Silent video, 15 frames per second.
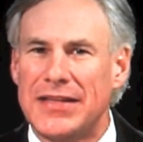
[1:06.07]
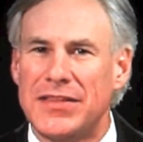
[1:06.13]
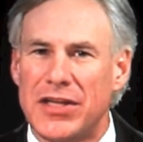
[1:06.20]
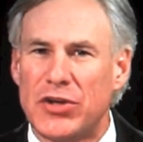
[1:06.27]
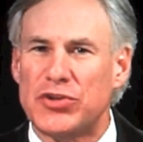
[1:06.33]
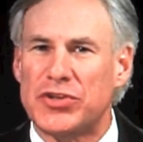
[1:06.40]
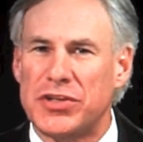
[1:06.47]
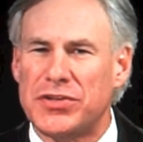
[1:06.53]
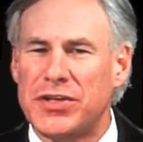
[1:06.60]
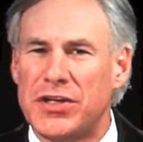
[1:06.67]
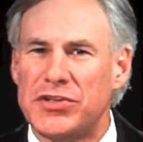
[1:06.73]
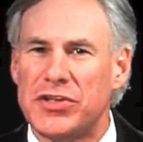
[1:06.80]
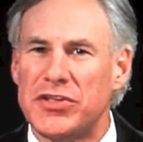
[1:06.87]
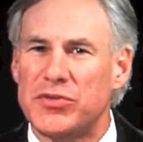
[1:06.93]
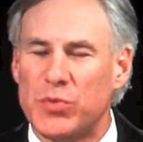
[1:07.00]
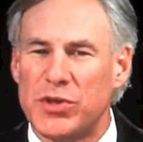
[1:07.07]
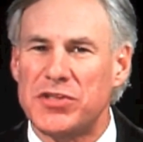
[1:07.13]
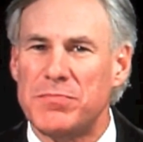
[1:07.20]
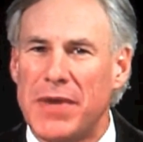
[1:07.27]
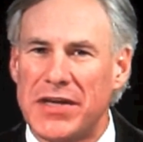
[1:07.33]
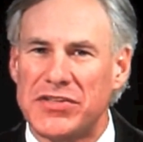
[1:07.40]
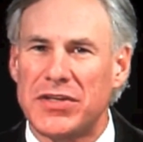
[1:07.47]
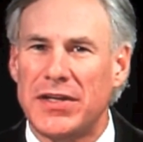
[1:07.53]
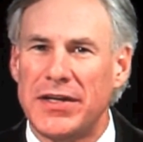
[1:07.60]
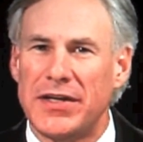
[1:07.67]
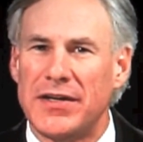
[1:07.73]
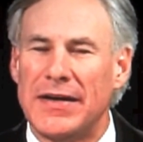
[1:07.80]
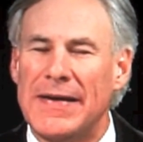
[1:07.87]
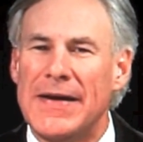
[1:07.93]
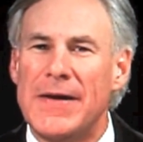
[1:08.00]
in those decisions, which makes
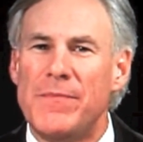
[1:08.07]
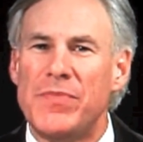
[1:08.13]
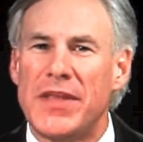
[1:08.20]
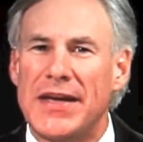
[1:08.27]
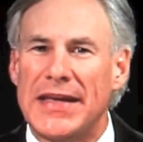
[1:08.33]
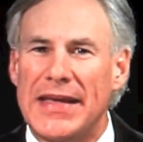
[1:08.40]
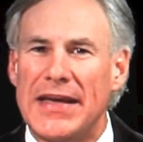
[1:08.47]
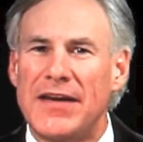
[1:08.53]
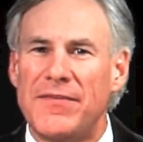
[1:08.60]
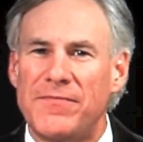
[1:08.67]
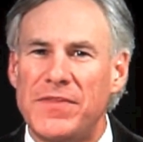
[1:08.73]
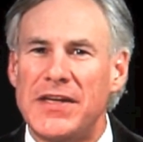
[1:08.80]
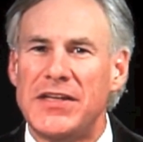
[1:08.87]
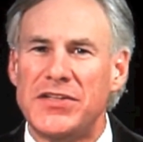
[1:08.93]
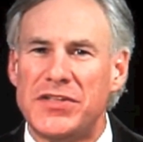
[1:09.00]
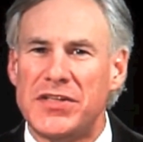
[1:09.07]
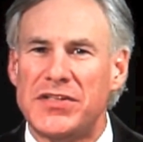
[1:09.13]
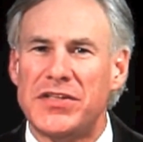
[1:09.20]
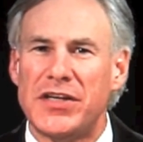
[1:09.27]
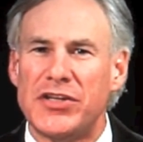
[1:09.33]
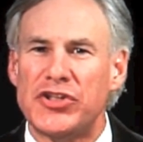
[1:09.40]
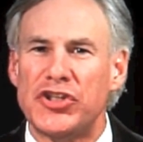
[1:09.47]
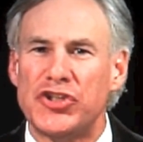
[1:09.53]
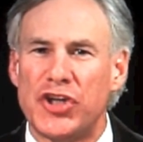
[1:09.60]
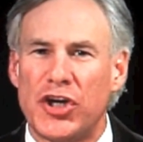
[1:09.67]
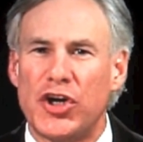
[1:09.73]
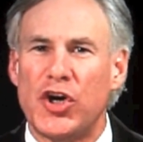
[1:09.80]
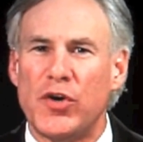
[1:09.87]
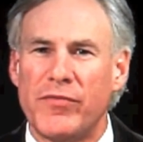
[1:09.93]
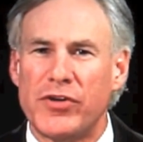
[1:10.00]
clear that if these decisions
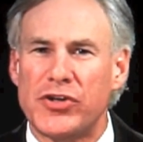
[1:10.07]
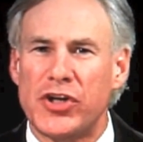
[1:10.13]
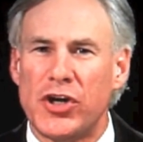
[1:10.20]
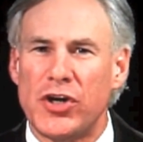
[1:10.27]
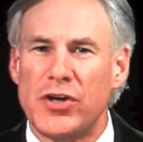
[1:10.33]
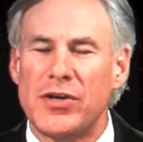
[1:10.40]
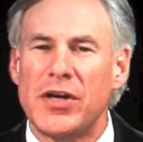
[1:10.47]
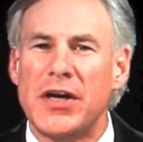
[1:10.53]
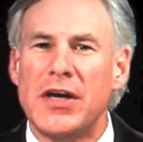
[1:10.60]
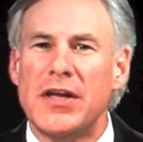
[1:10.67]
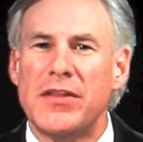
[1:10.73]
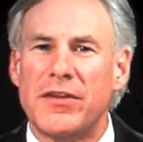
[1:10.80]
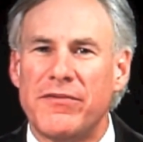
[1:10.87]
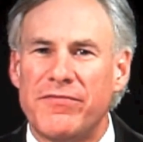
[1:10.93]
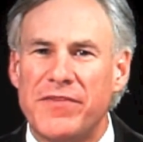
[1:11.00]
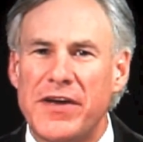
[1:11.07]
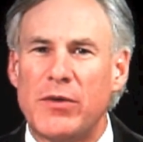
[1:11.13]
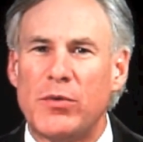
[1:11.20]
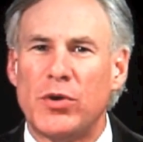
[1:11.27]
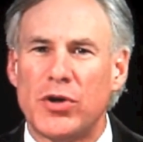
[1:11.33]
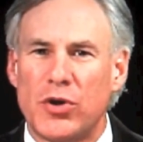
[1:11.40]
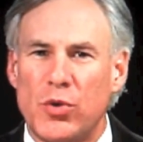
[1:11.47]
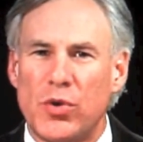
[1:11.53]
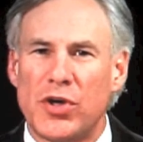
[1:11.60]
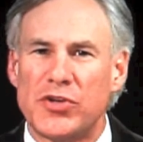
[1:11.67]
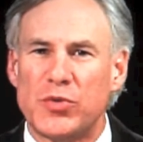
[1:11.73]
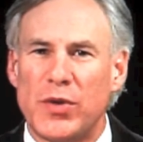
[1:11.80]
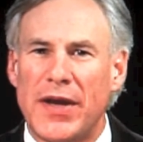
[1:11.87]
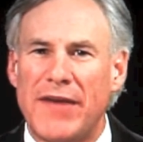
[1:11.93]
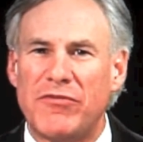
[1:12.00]
are overturned, the federal courts
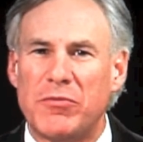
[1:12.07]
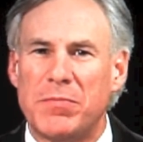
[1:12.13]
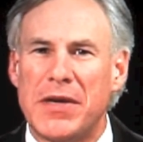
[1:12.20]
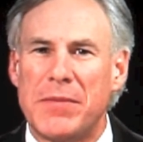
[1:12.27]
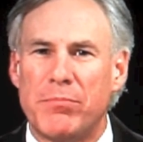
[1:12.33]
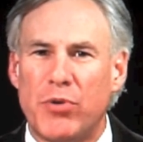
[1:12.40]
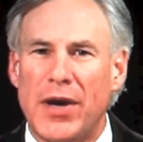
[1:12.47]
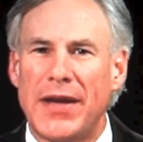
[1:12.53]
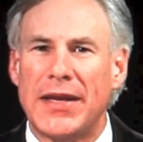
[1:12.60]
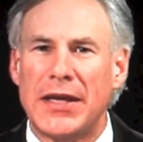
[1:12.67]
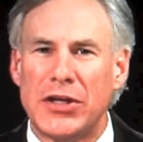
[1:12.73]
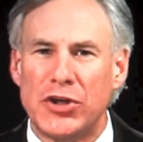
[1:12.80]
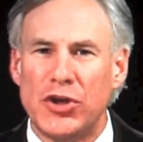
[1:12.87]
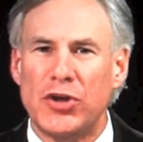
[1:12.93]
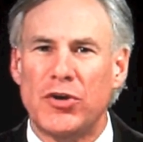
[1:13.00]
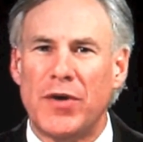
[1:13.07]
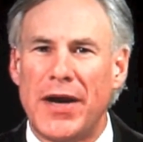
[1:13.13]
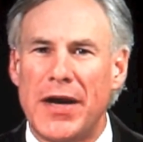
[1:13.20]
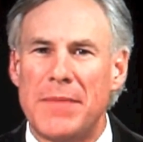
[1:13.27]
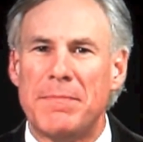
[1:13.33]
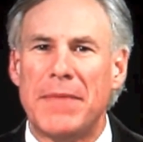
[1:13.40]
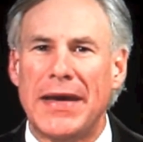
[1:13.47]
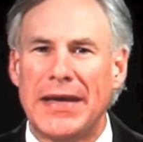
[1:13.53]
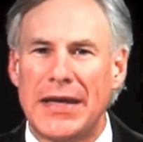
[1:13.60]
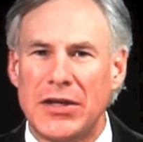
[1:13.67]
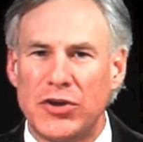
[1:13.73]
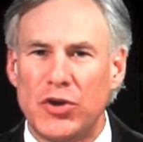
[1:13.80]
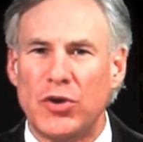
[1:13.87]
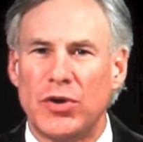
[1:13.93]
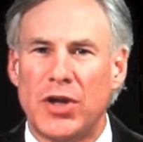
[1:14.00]
will have to be breaking new ground, making
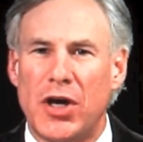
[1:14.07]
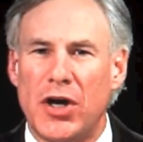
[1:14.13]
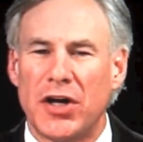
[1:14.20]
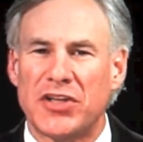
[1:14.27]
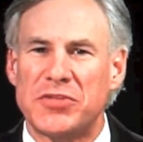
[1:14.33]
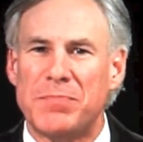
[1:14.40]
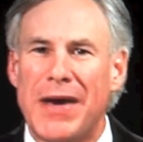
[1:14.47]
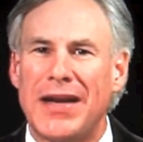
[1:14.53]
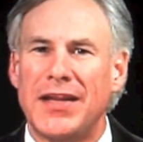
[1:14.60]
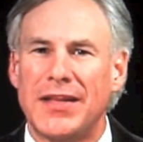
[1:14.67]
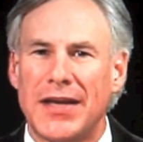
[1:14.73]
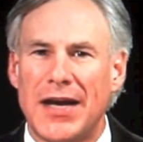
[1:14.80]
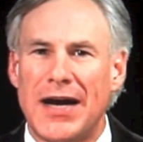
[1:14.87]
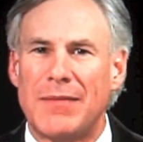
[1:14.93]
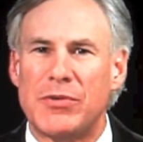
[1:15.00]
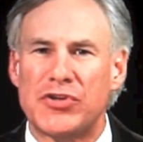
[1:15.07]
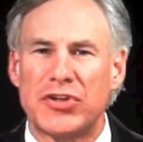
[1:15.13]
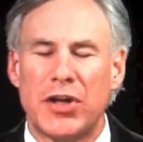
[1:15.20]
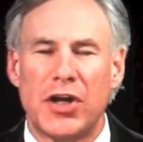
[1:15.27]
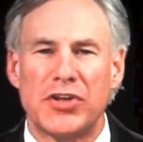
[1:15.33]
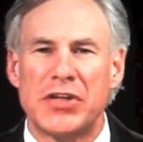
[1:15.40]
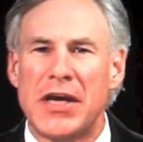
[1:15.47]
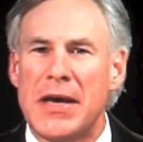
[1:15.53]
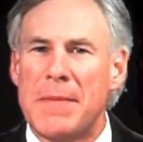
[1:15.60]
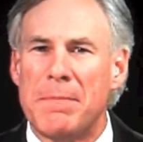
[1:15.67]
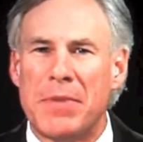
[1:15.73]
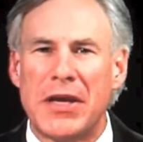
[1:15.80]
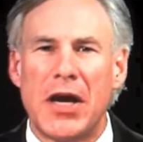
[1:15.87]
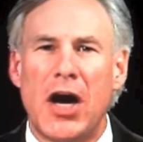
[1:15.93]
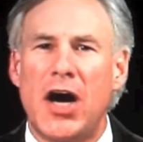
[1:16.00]
new law, expanding the Commerce Clause
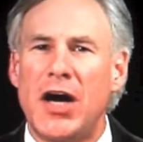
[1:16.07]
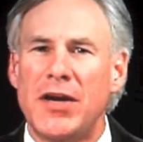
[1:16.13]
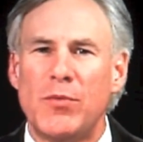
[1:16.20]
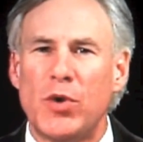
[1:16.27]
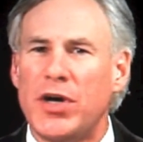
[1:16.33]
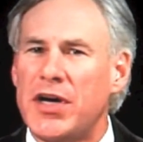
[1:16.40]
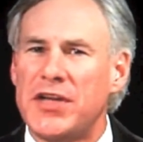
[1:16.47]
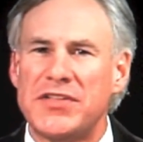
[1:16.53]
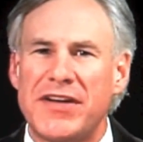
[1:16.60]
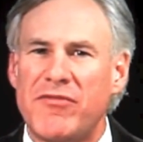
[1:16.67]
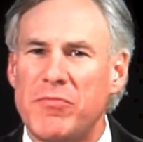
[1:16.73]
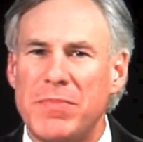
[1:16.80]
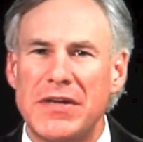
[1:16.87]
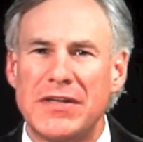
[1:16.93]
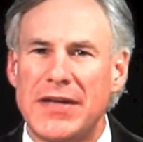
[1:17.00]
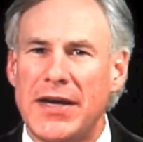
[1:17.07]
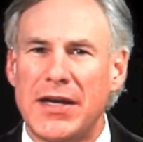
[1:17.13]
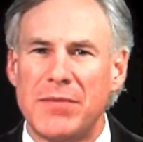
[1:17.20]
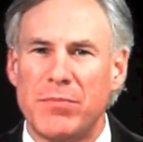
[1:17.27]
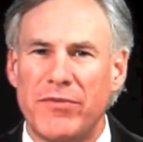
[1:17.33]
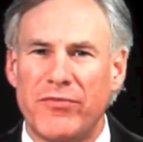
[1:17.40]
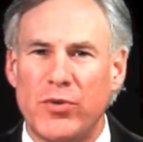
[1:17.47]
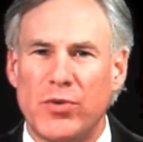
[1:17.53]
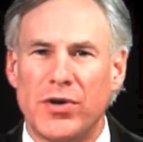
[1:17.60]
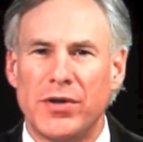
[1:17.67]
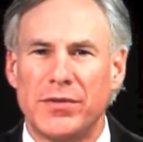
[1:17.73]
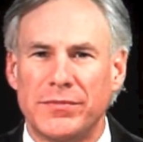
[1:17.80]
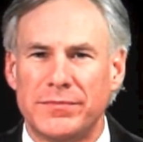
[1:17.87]
beyond where it has ever been taken before.